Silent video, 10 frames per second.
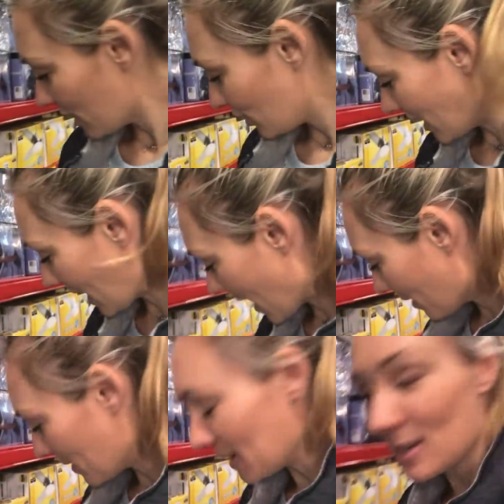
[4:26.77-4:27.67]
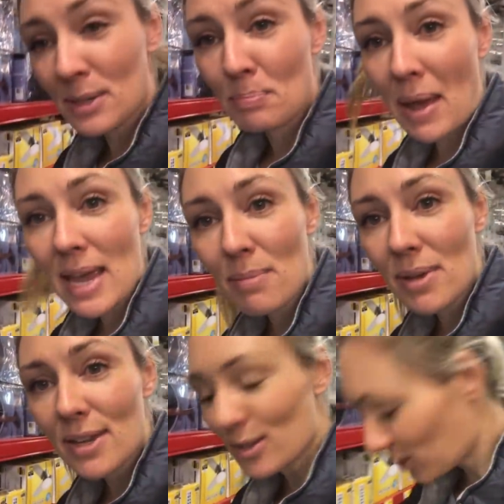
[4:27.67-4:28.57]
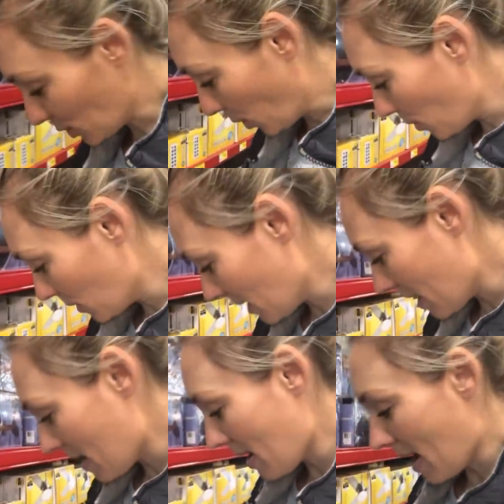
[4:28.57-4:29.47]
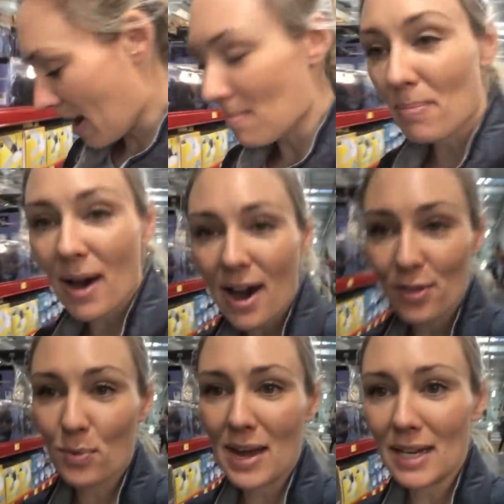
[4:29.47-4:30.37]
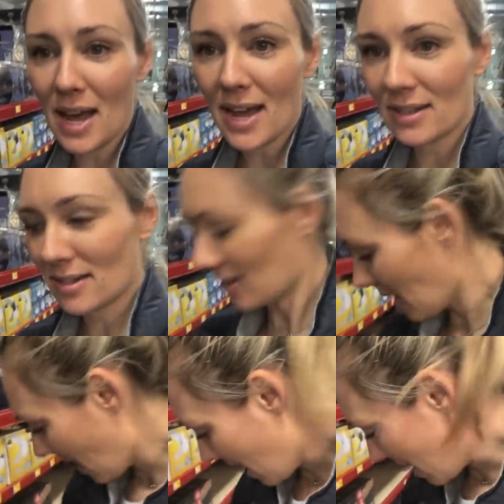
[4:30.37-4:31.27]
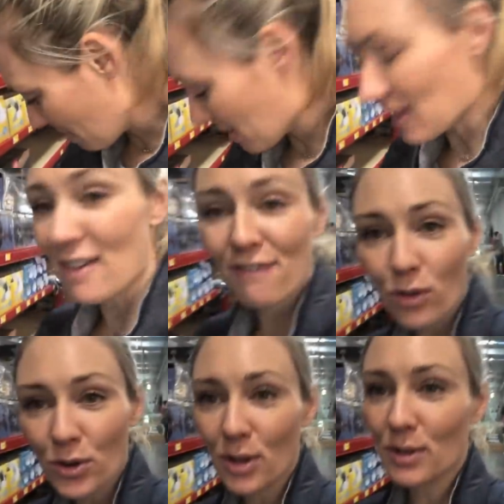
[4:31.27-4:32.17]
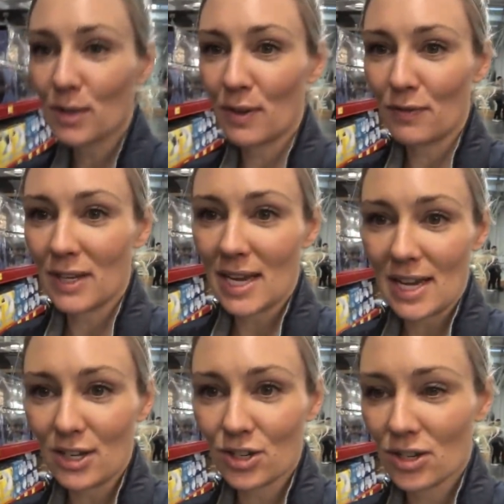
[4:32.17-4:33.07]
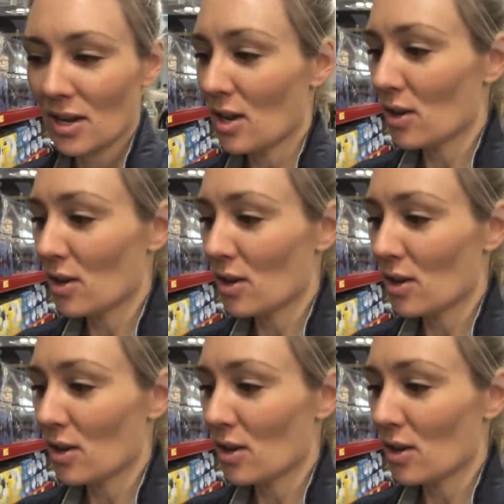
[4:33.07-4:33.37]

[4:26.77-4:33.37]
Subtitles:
Check out these baby solar pathway lights. They're $4.50 each.